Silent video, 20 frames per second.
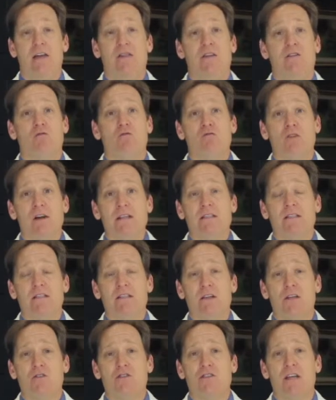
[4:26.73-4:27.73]
and the risk
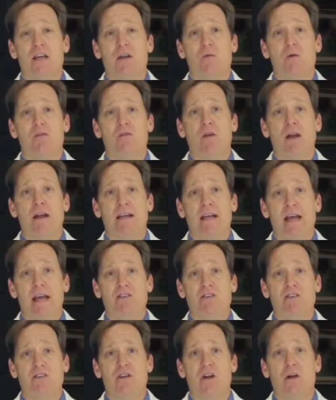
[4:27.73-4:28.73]
associated with
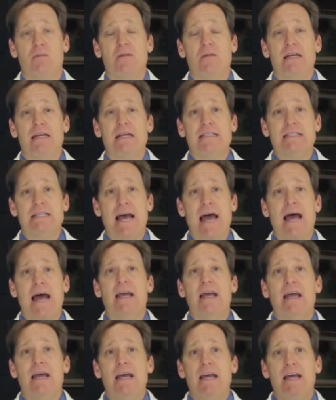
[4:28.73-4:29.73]
radiation therapy is
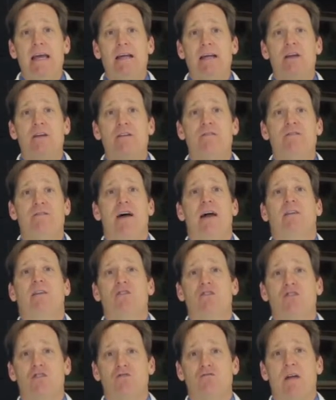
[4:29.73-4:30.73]
that it can
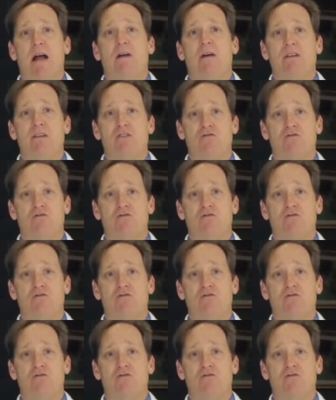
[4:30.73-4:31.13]
affect the surrounding